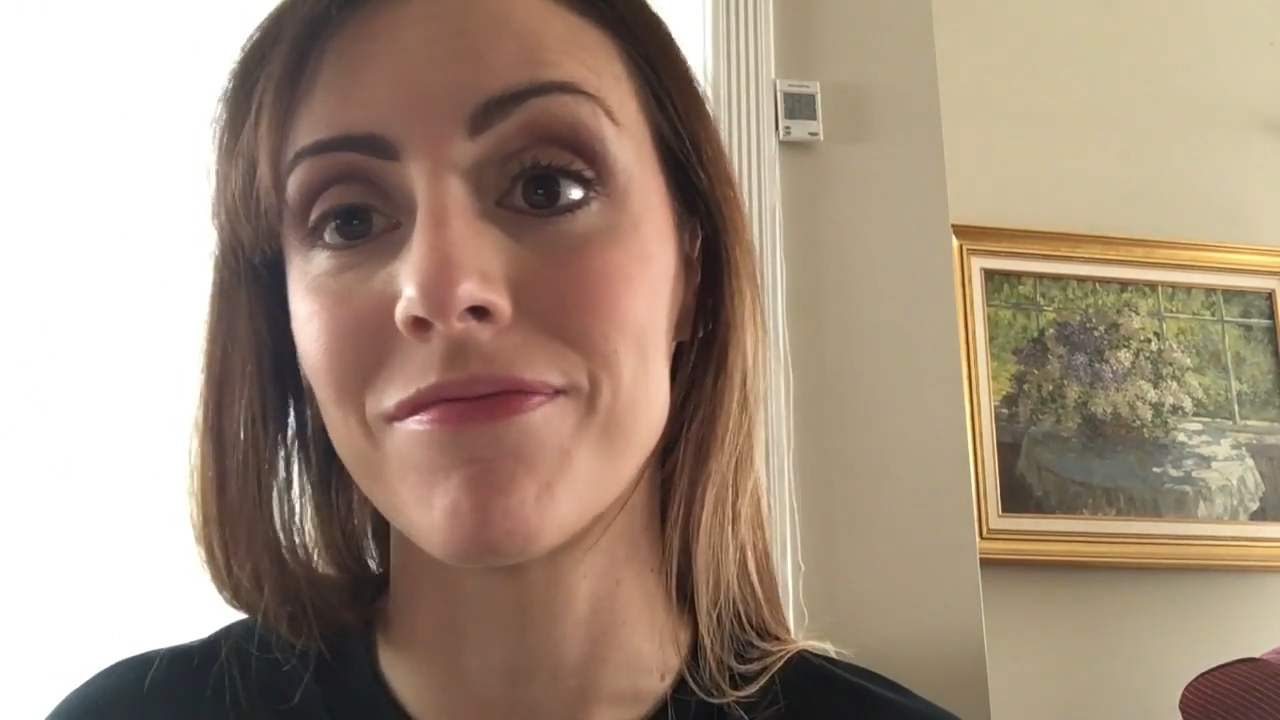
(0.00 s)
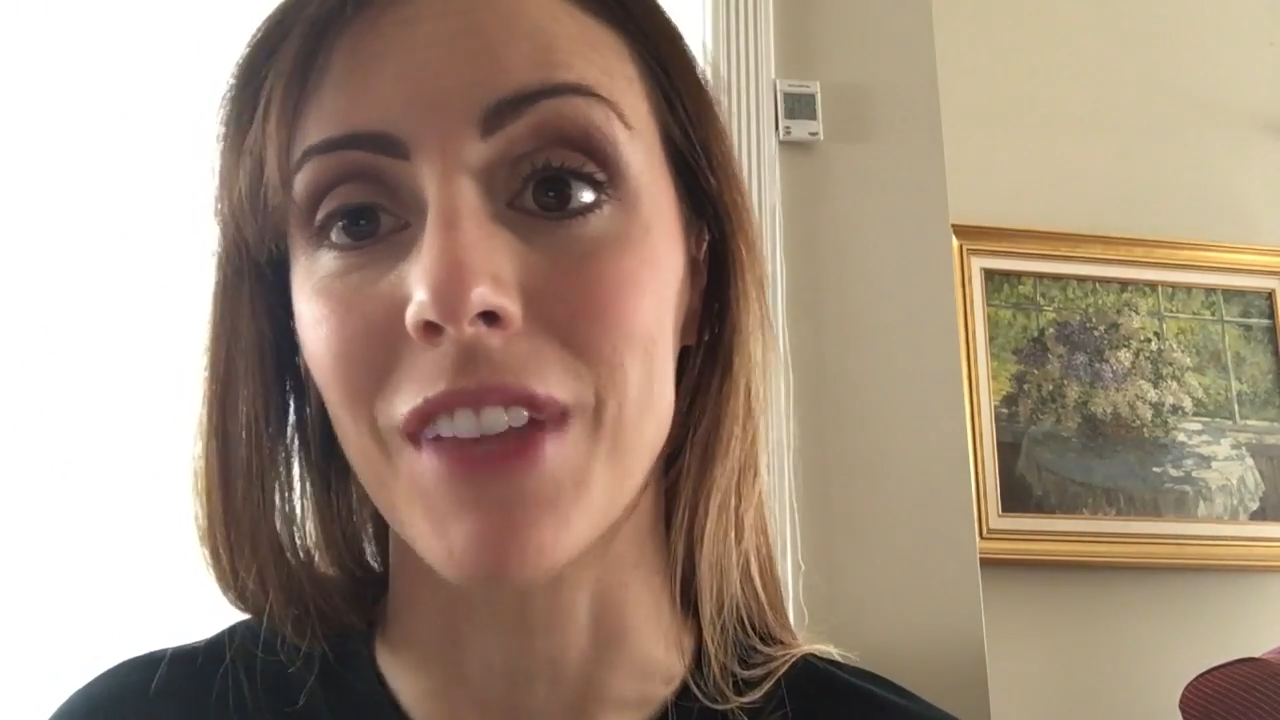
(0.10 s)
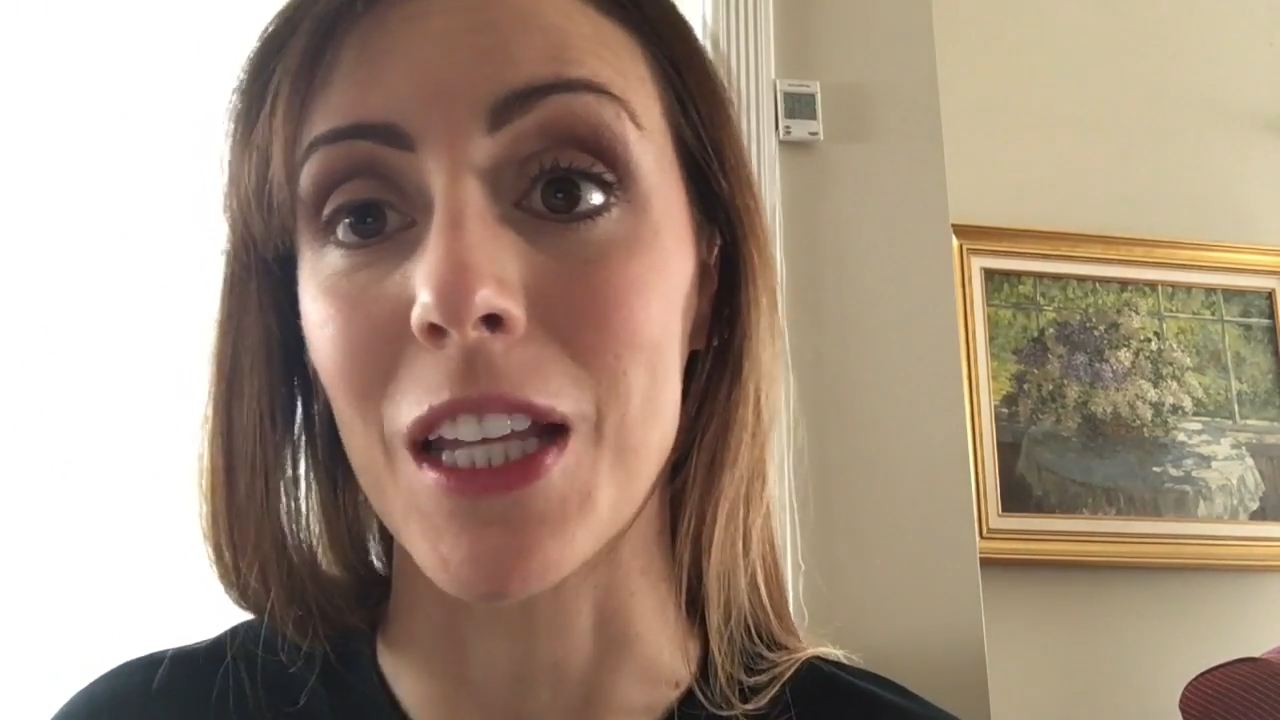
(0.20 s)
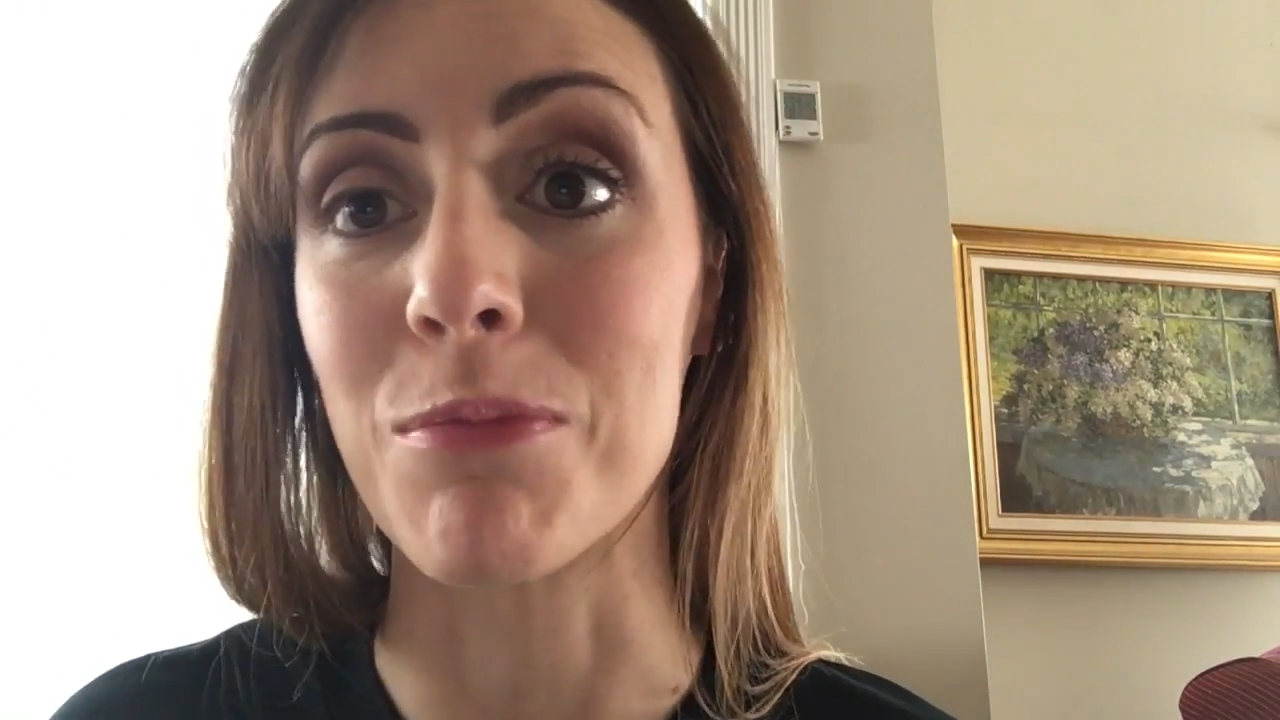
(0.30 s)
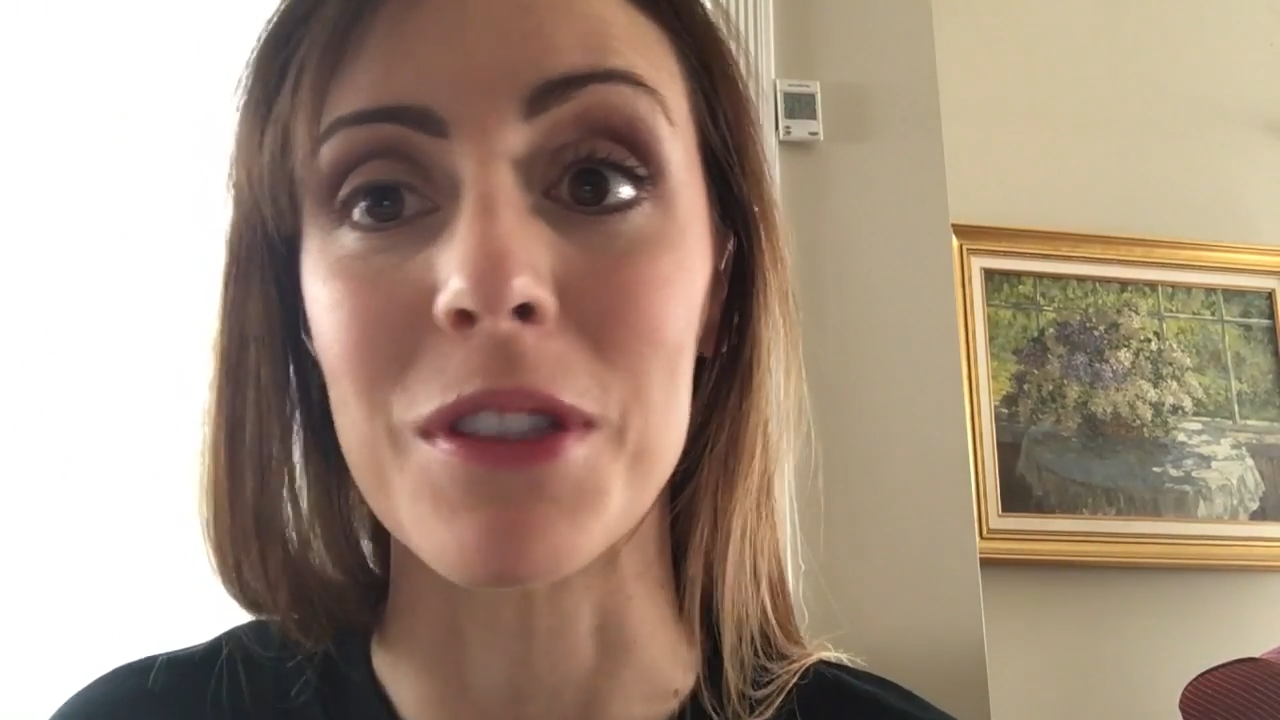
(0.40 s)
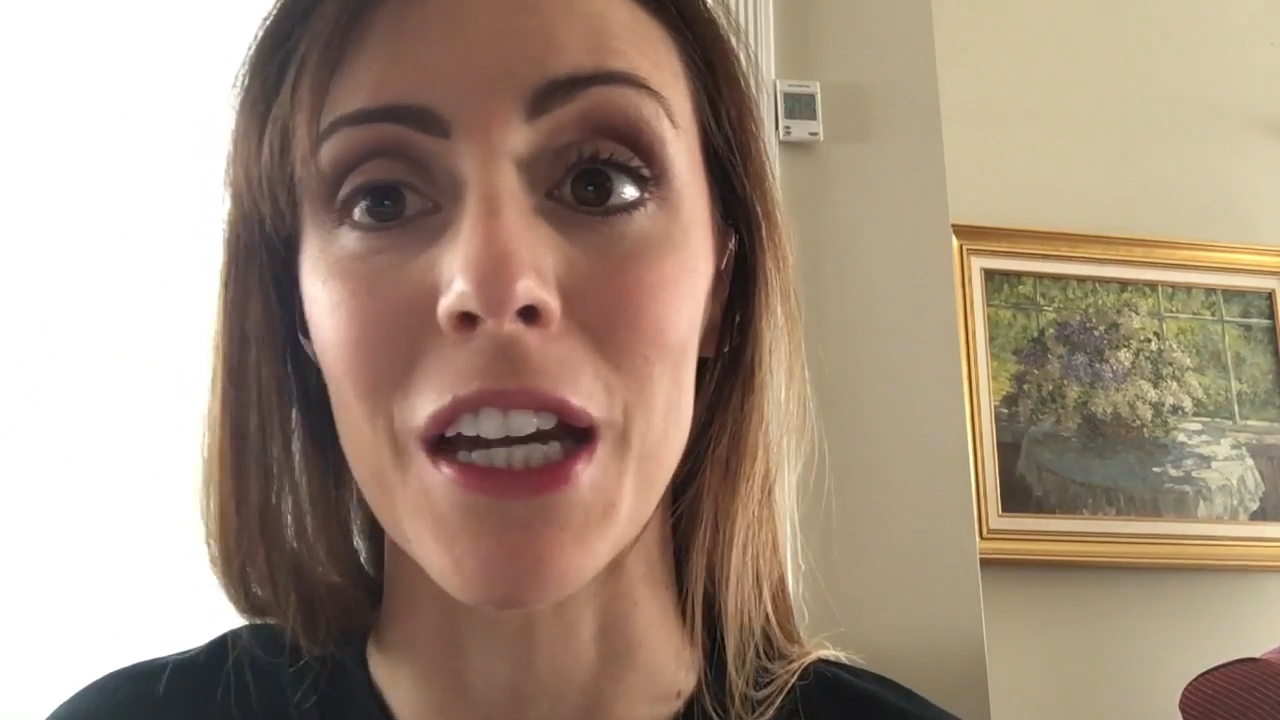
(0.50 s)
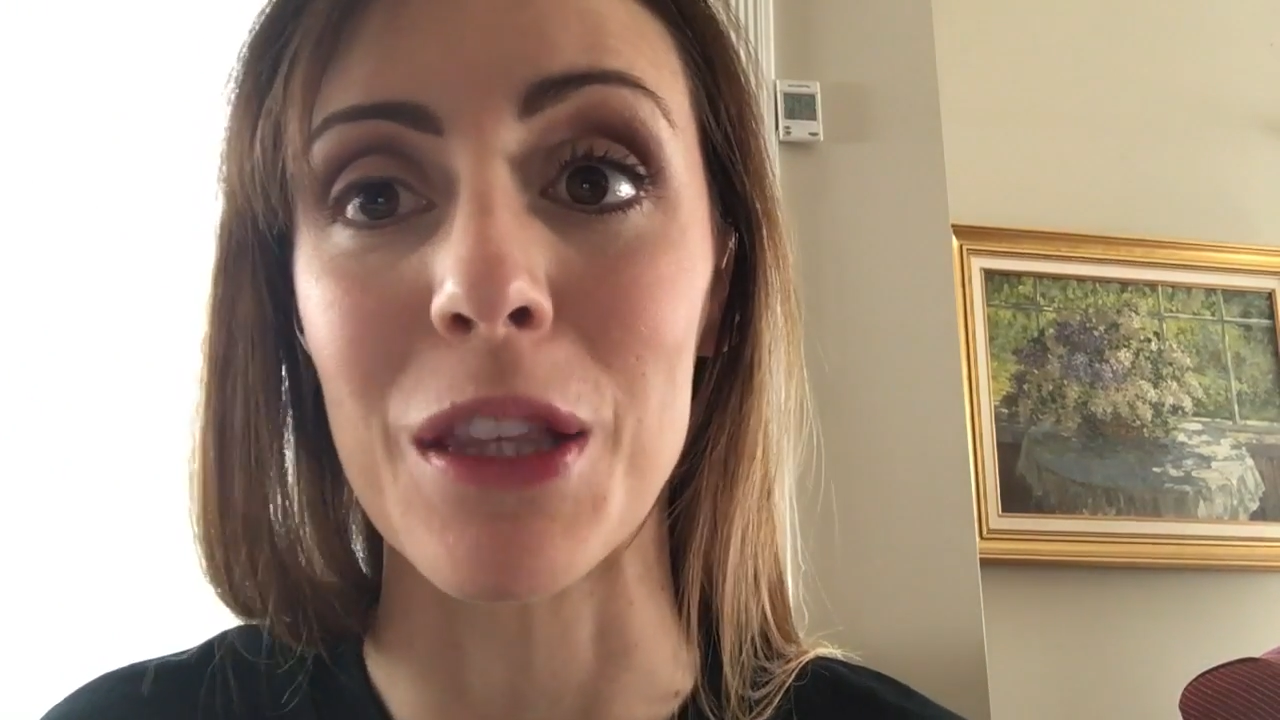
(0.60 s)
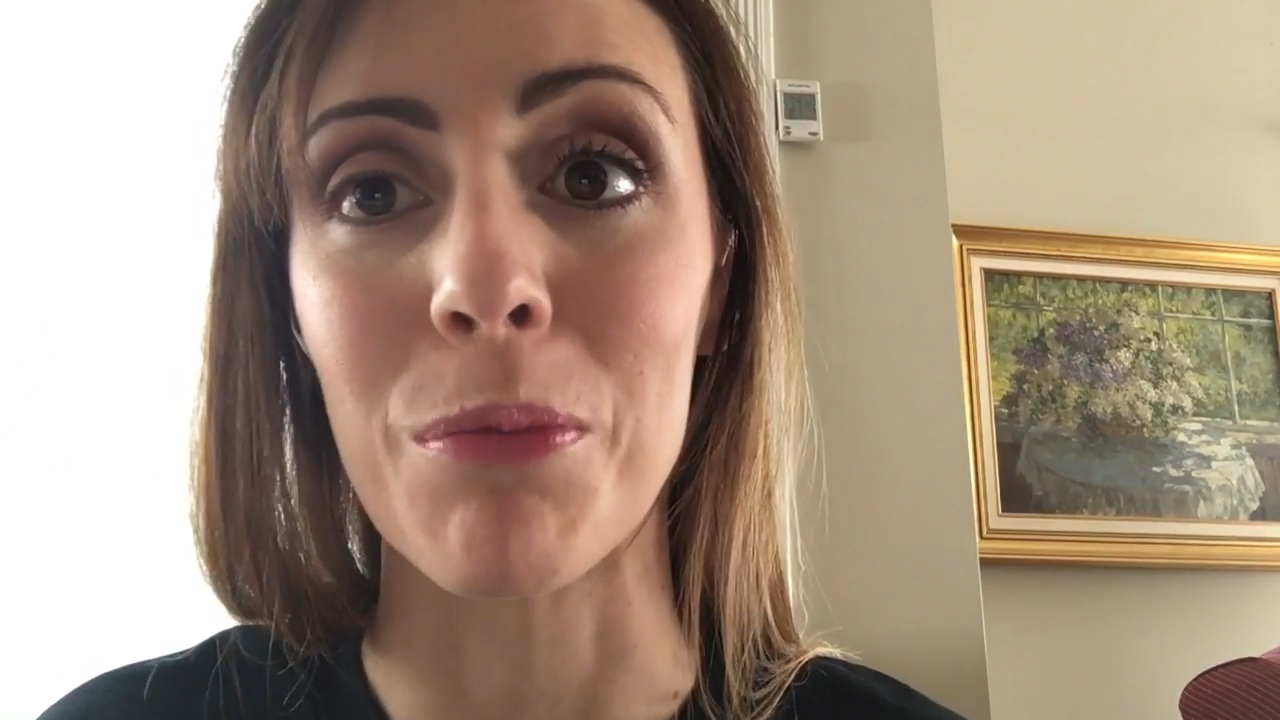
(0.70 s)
that's beside